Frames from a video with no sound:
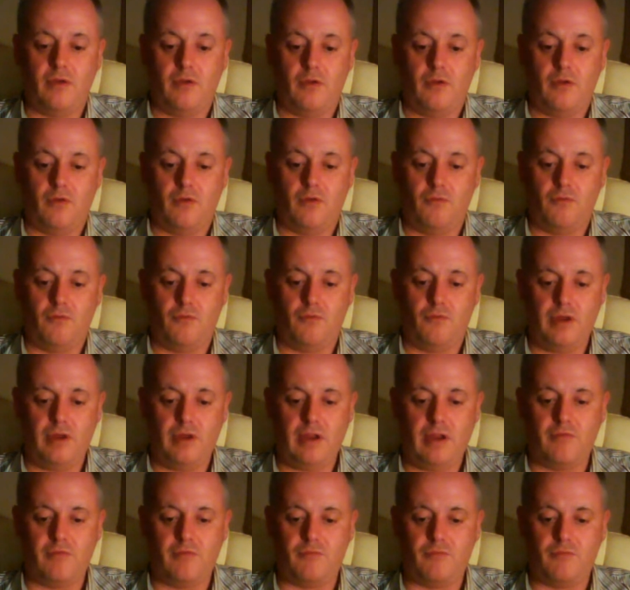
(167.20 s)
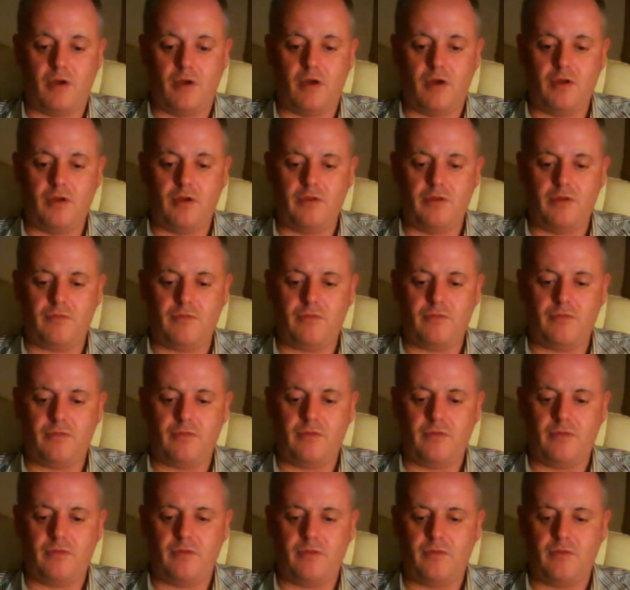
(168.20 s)
re-arrived
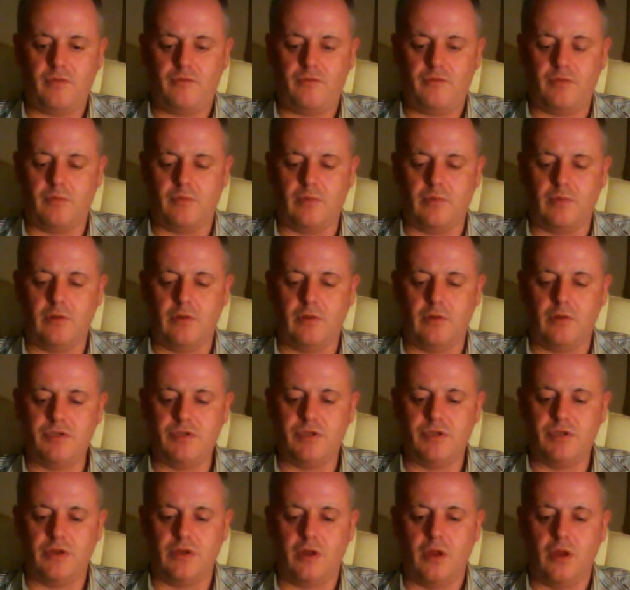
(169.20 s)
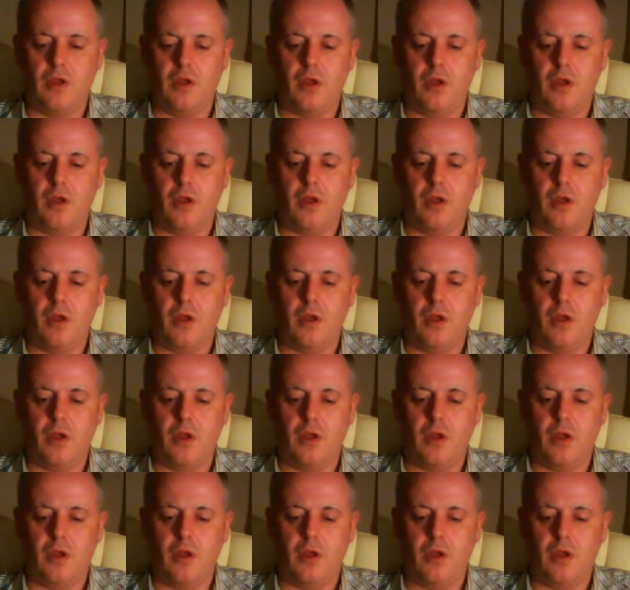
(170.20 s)
from London